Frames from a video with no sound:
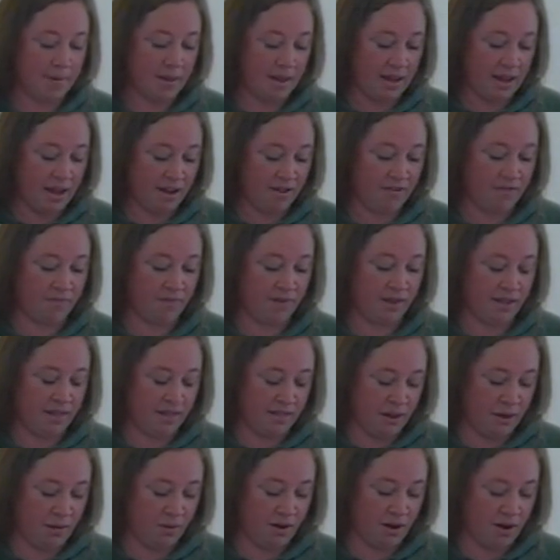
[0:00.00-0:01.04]
if
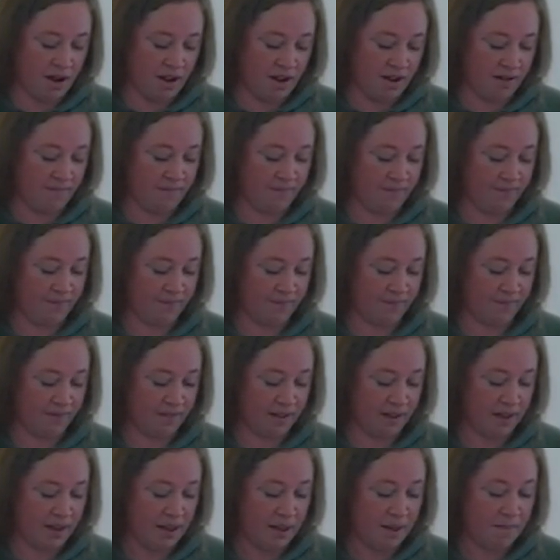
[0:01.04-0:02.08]
they were gone.
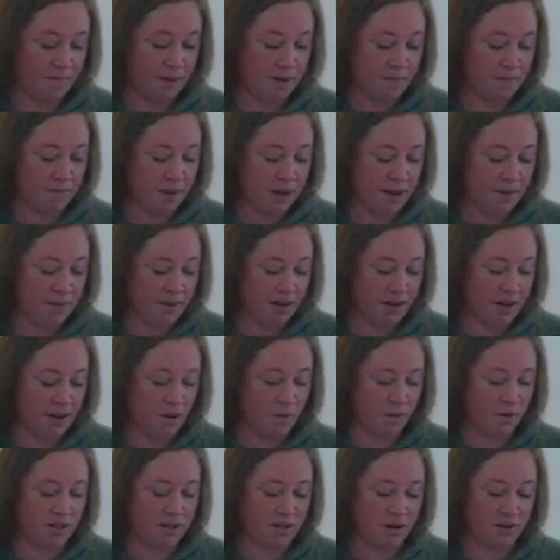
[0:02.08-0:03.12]
But maybe
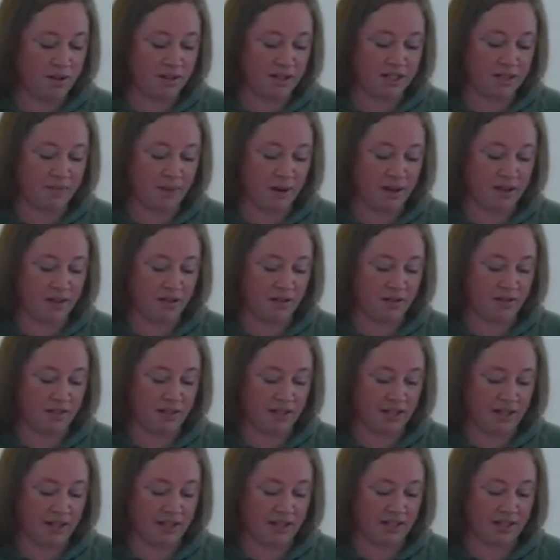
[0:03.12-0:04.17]
we don't expect those
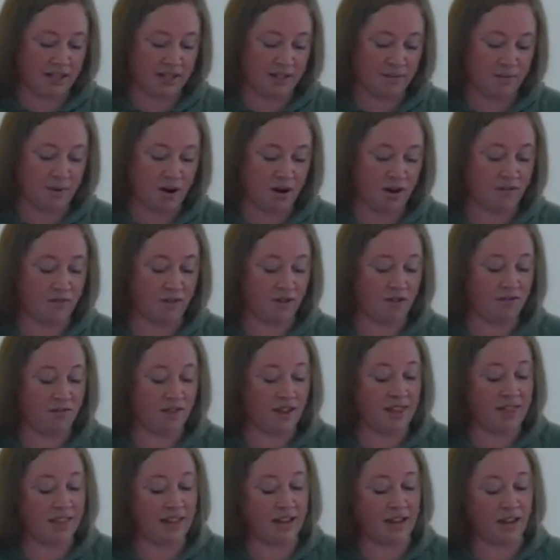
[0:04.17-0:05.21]
things as part of our
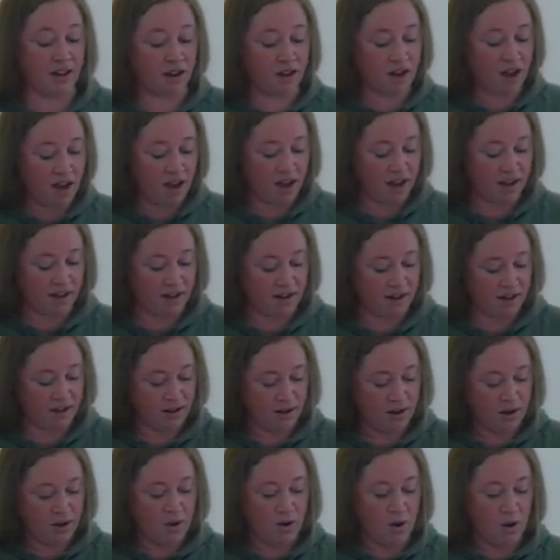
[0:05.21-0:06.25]
faith in God.
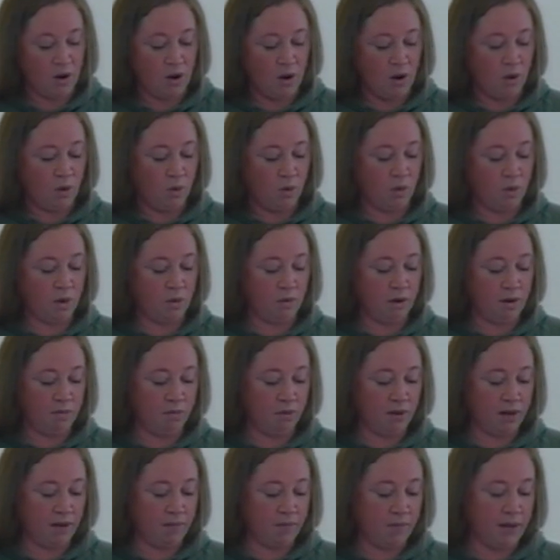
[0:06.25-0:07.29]
When we
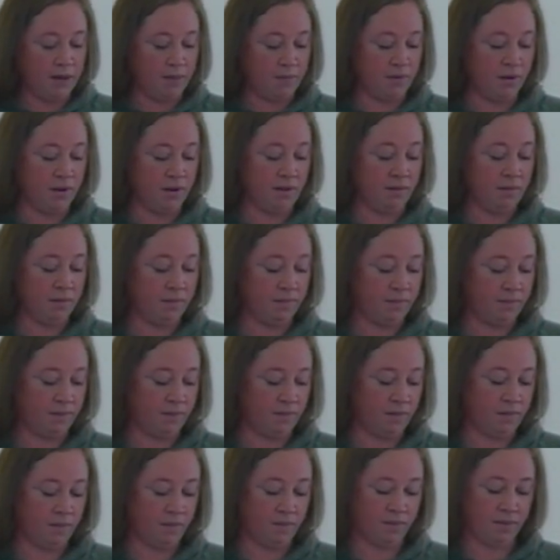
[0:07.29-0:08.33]
bring people
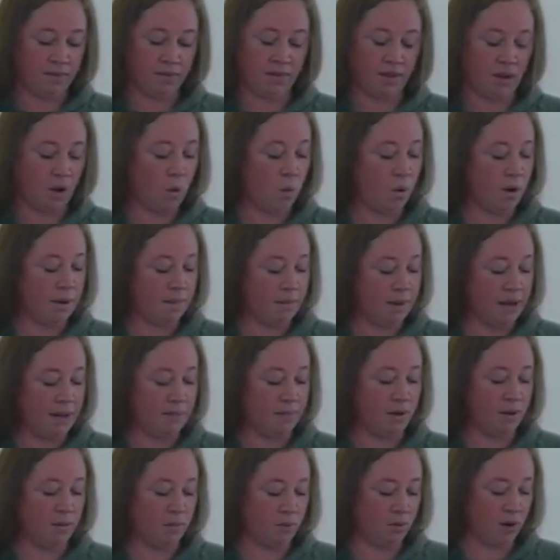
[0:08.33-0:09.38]
when
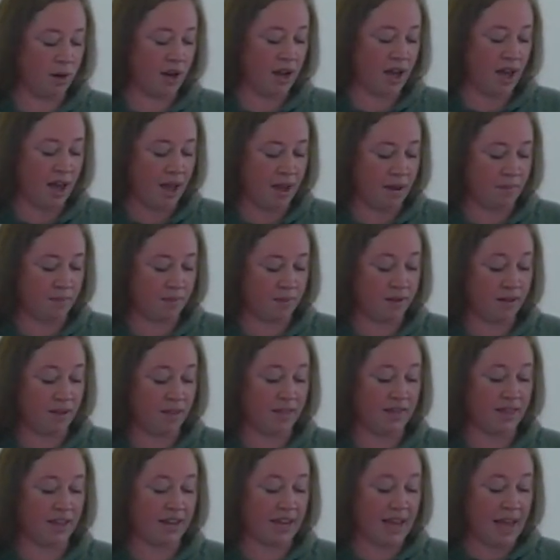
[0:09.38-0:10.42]
people bring up
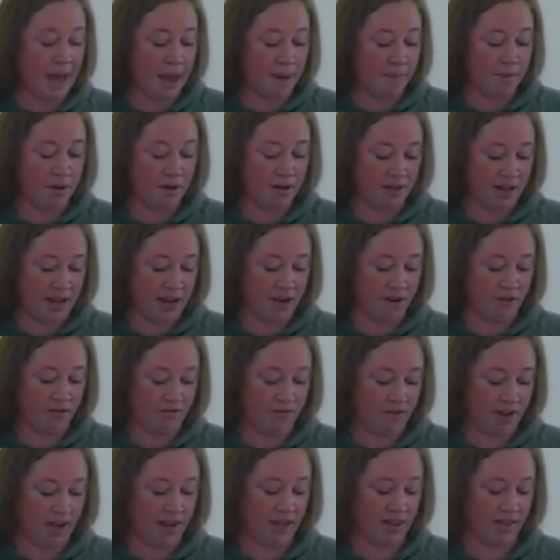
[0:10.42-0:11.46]
the capital letter
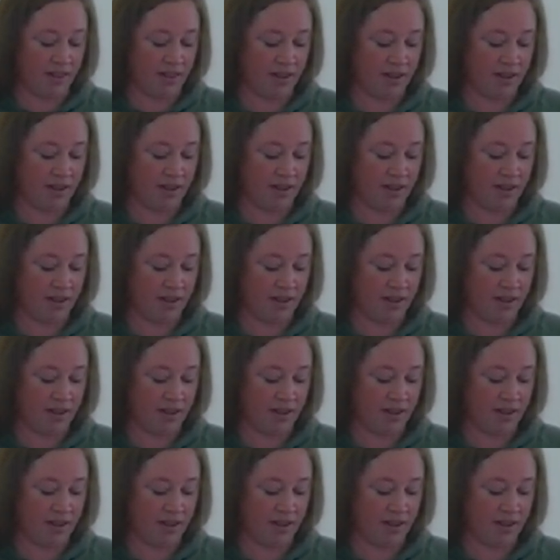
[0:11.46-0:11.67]
faith,